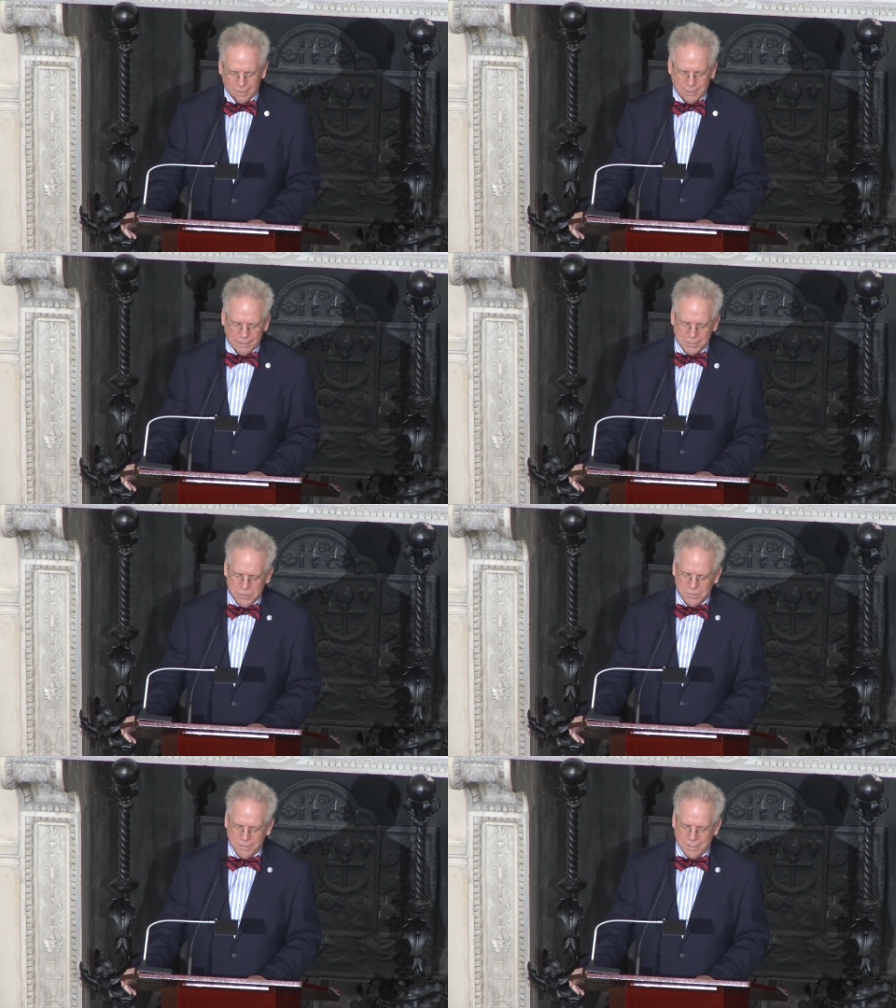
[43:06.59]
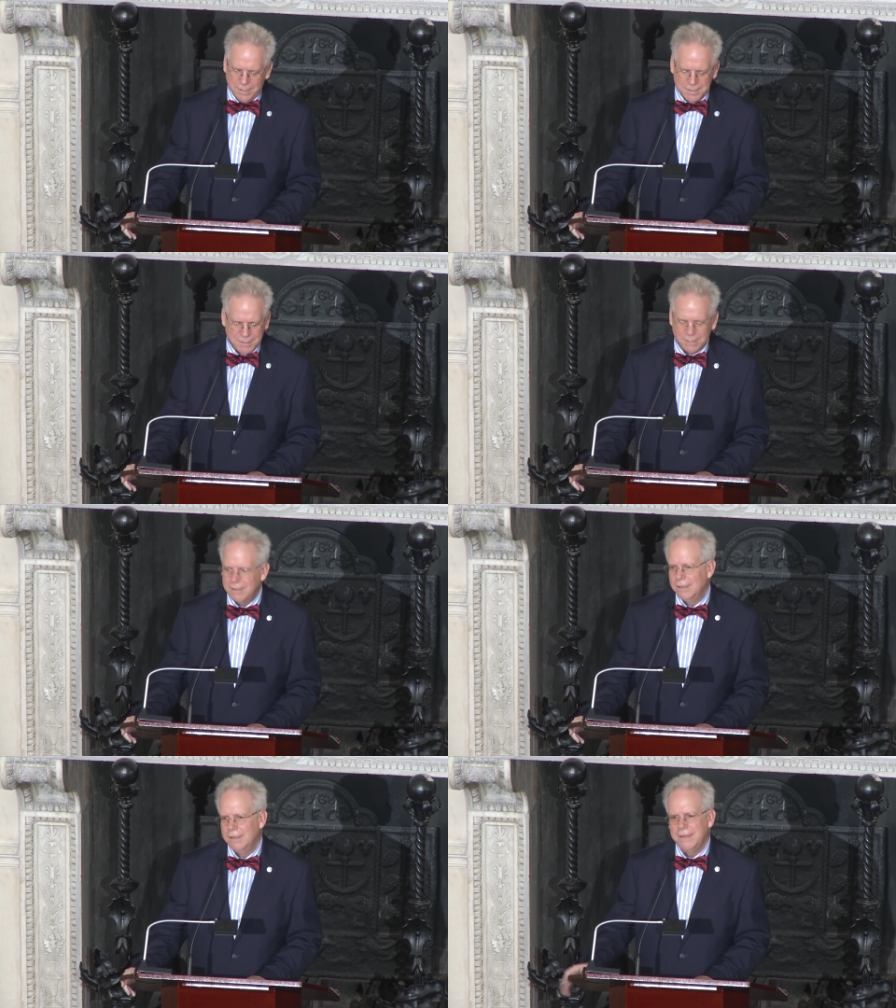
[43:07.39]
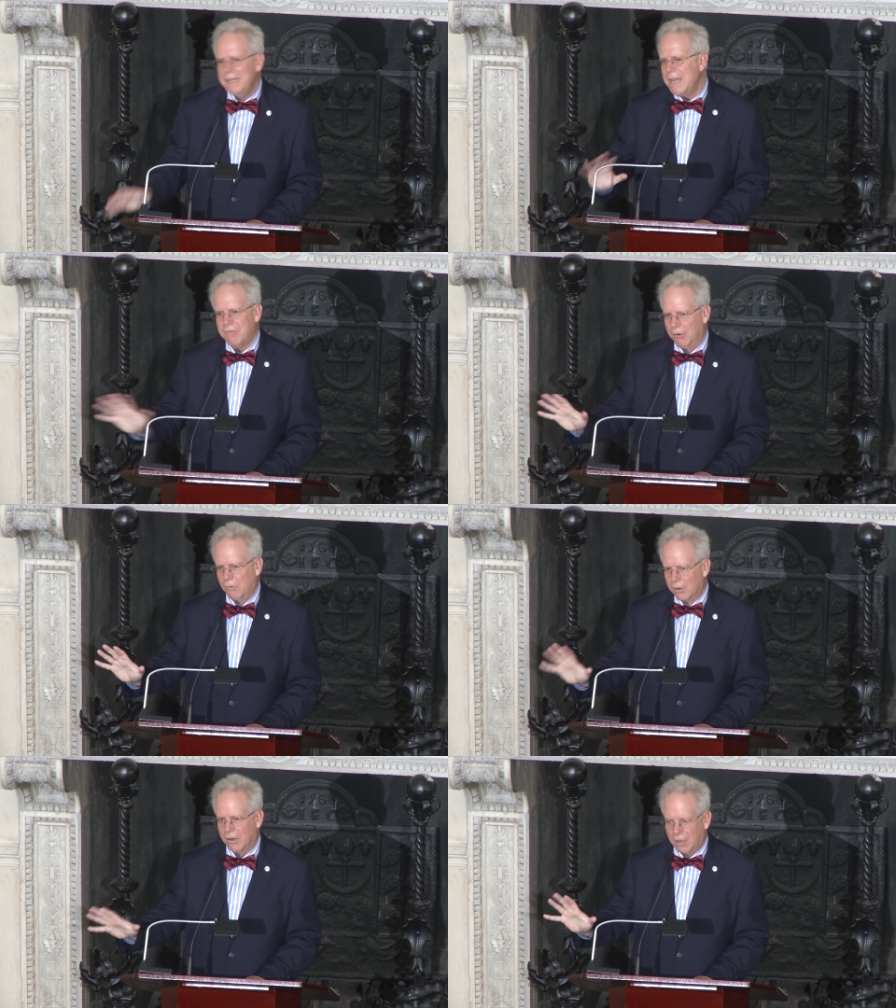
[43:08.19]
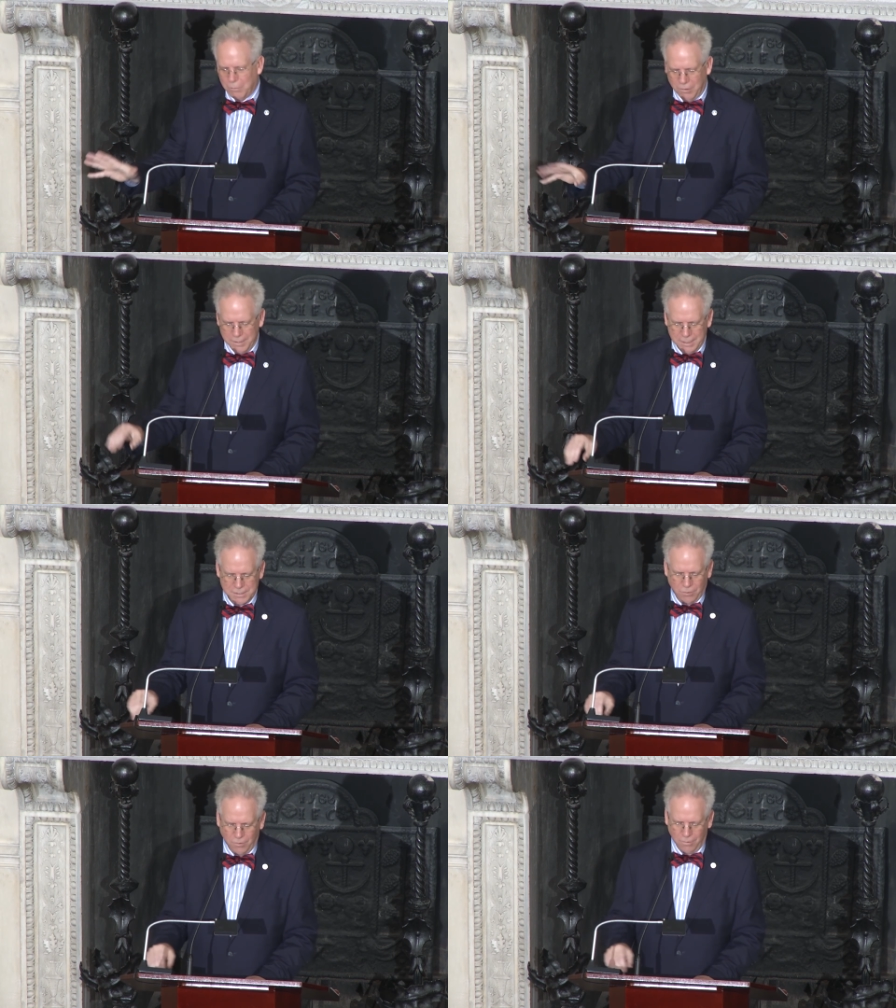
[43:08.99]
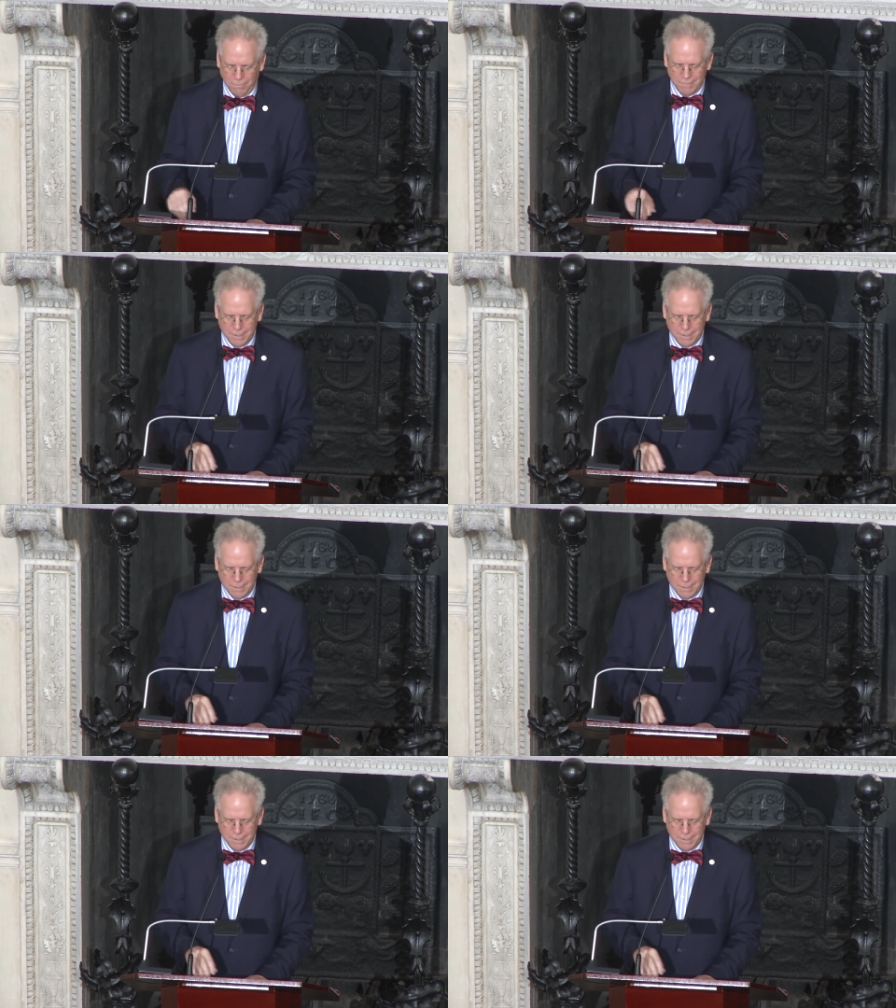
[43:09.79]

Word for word: And the truth is, they never were a harmonious whole.